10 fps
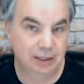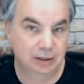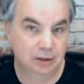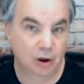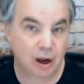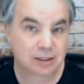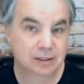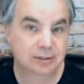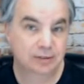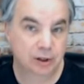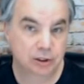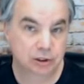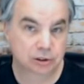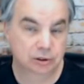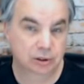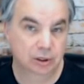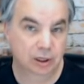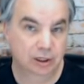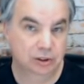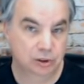loss of function
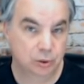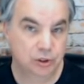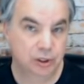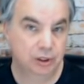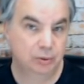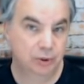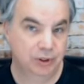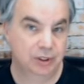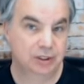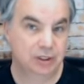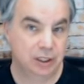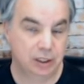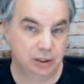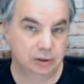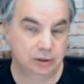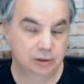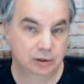associated with the disease,